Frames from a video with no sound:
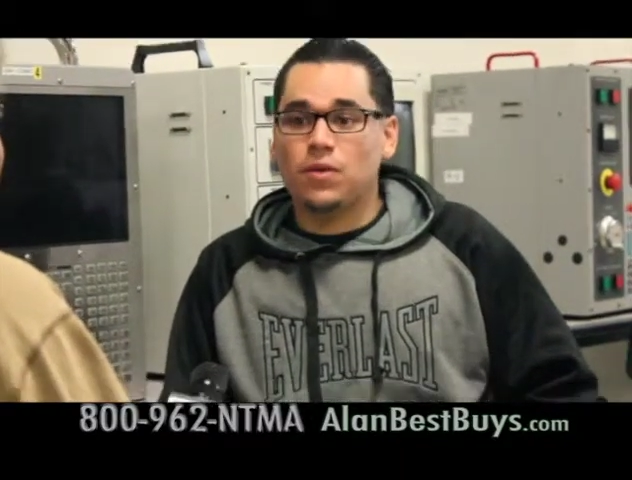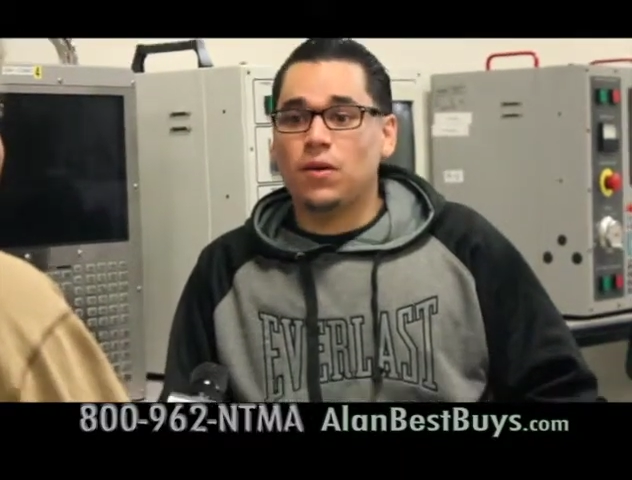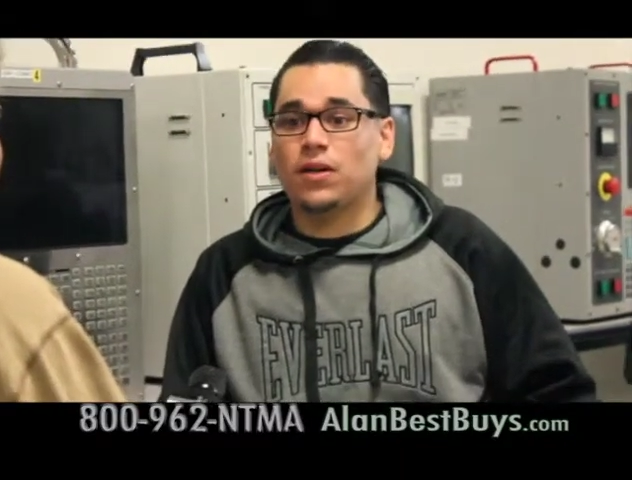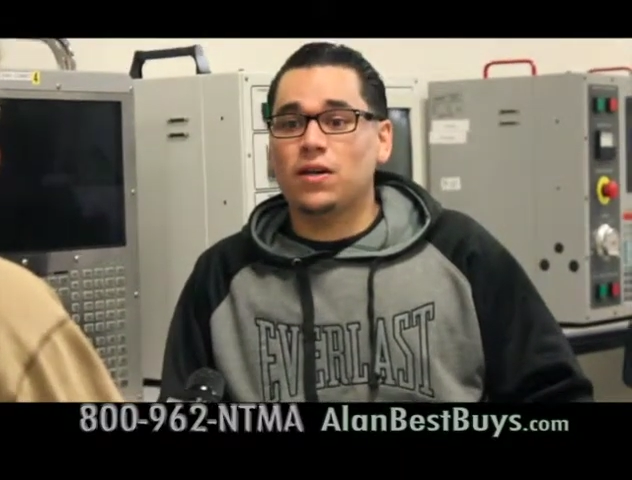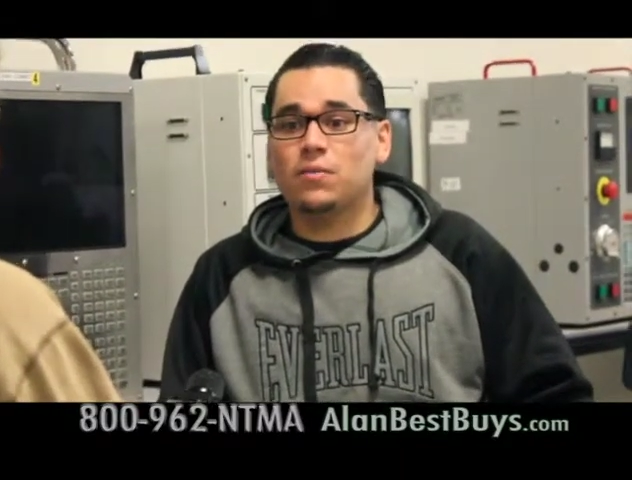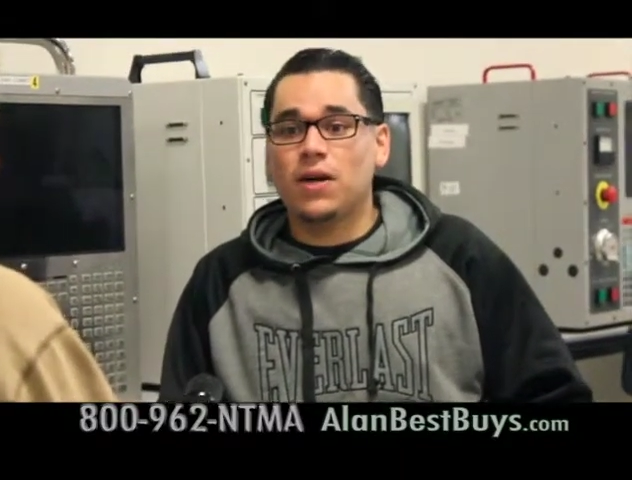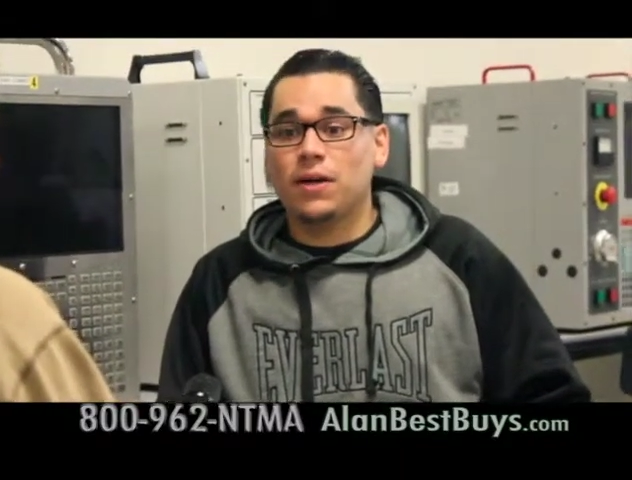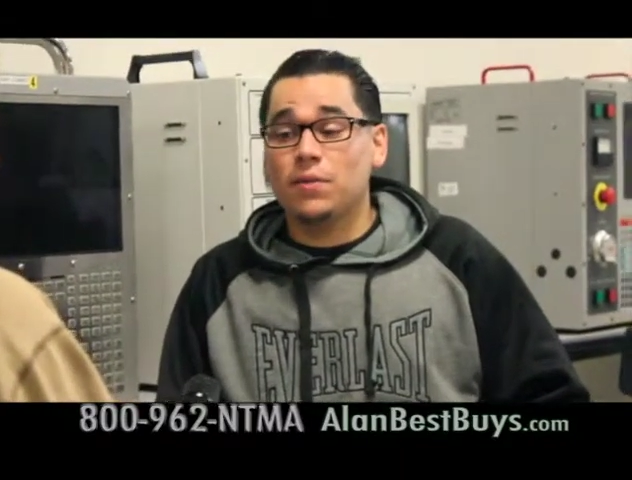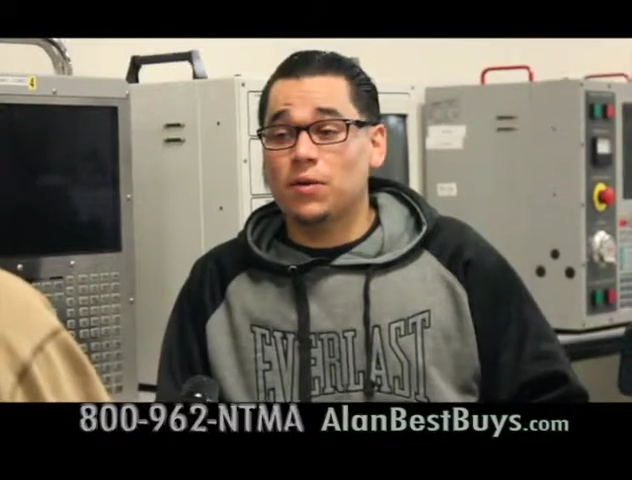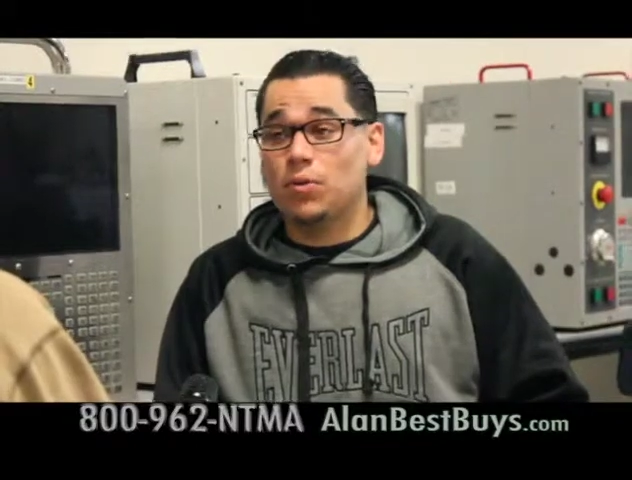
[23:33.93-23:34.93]
You want to come
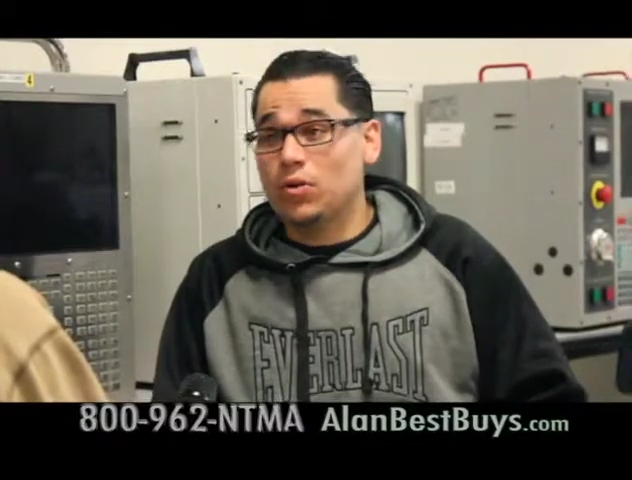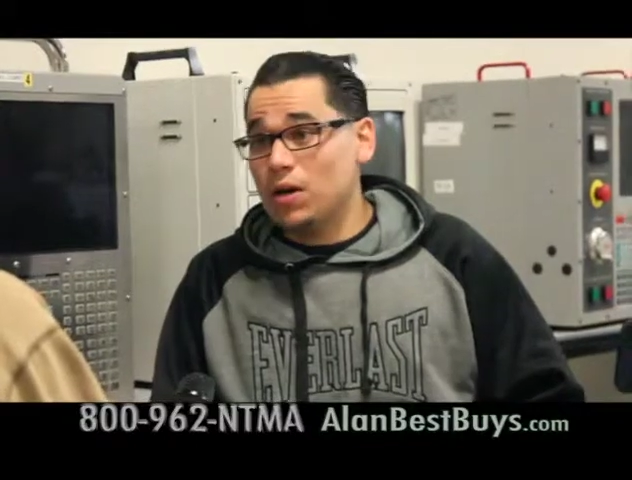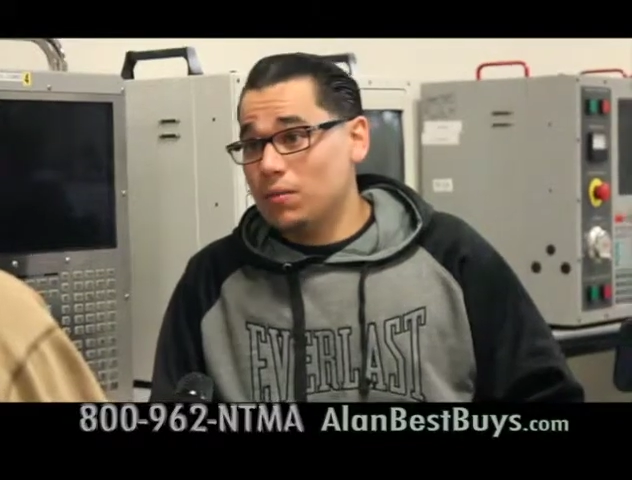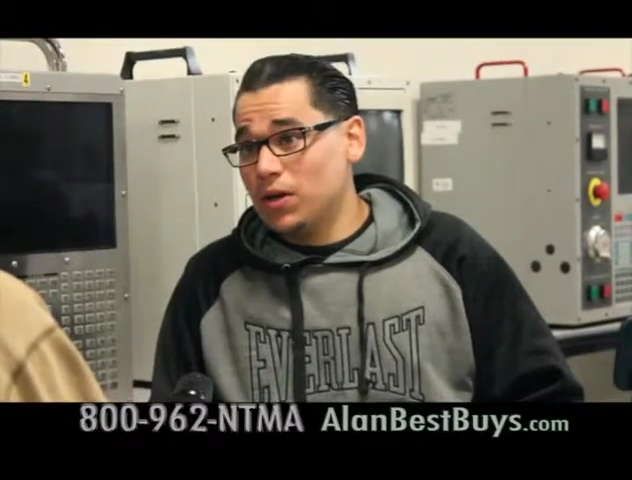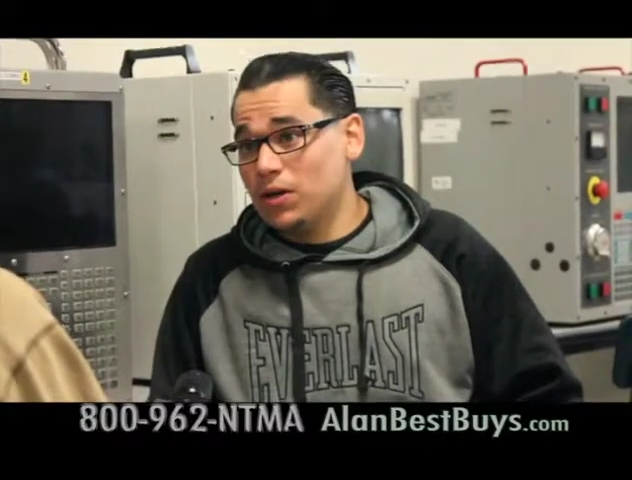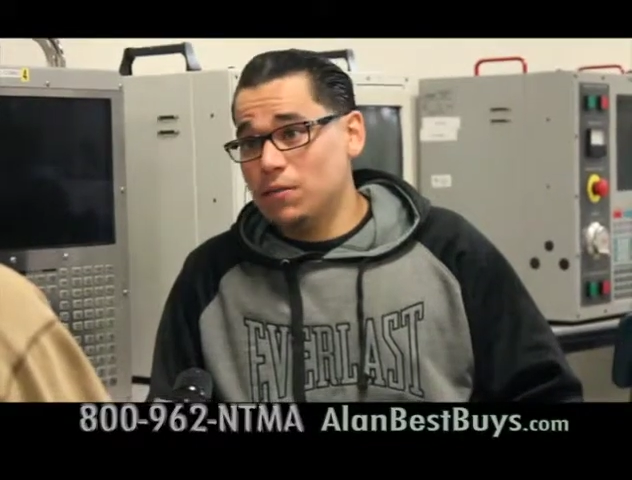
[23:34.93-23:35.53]
back and be a programmer,